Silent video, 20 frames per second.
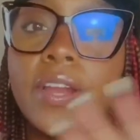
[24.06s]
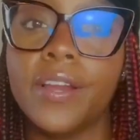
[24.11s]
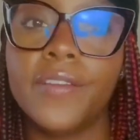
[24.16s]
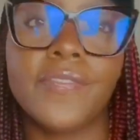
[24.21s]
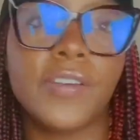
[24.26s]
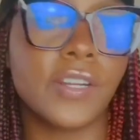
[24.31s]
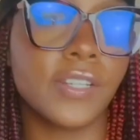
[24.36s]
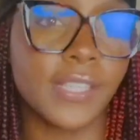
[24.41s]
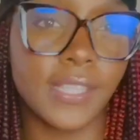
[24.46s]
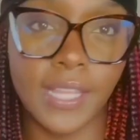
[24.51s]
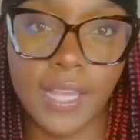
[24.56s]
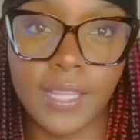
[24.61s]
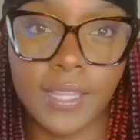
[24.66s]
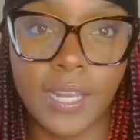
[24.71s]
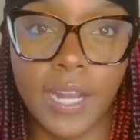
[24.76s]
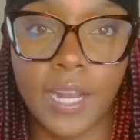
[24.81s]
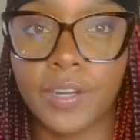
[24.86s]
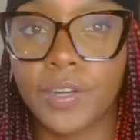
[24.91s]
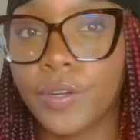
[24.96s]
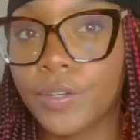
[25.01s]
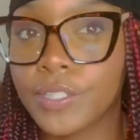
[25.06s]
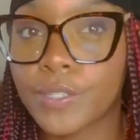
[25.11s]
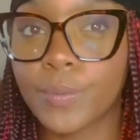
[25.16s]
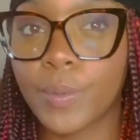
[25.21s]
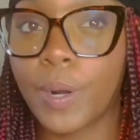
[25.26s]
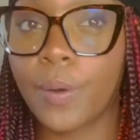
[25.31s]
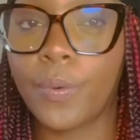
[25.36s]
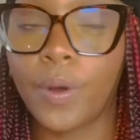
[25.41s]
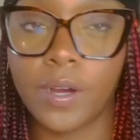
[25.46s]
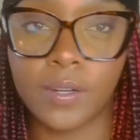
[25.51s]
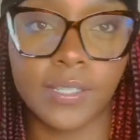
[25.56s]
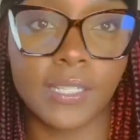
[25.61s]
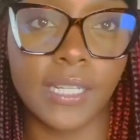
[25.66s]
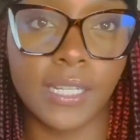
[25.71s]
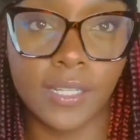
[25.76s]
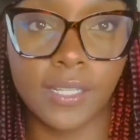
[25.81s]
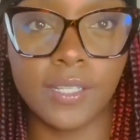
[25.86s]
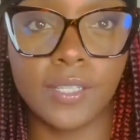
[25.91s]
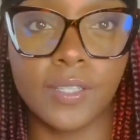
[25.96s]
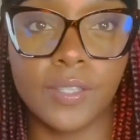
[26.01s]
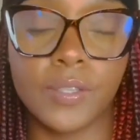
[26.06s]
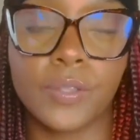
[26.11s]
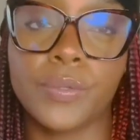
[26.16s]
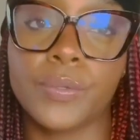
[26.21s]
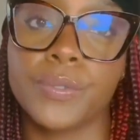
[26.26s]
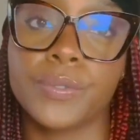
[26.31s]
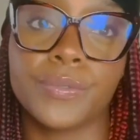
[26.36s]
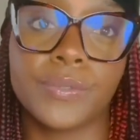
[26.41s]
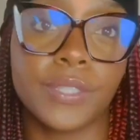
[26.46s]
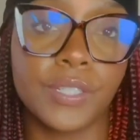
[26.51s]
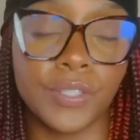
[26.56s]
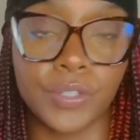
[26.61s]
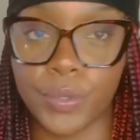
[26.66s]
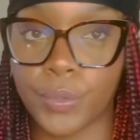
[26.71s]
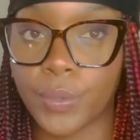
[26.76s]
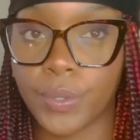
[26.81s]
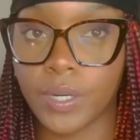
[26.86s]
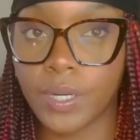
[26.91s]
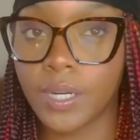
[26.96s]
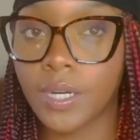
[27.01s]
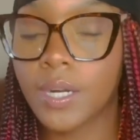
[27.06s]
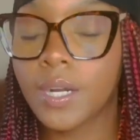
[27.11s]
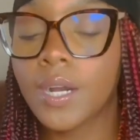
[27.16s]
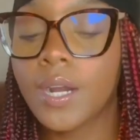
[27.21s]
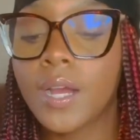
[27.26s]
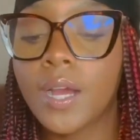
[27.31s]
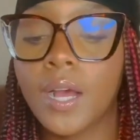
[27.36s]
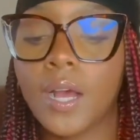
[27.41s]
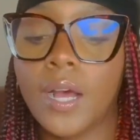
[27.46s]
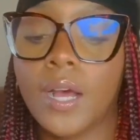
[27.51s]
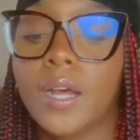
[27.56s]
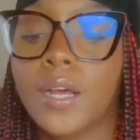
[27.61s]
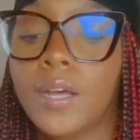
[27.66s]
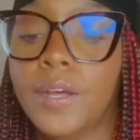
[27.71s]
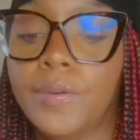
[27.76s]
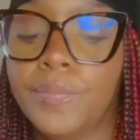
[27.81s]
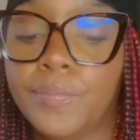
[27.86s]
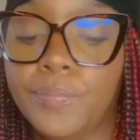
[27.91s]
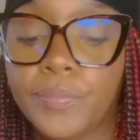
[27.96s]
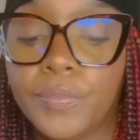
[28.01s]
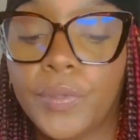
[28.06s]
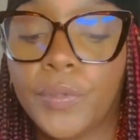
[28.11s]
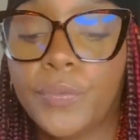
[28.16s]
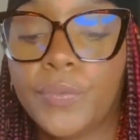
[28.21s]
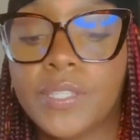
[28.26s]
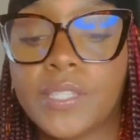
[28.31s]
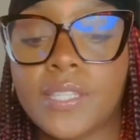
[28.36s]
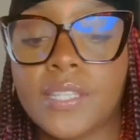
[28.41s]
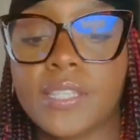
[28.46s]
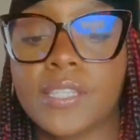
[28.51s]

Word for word: first thing that I noticed when I walked in through the door was this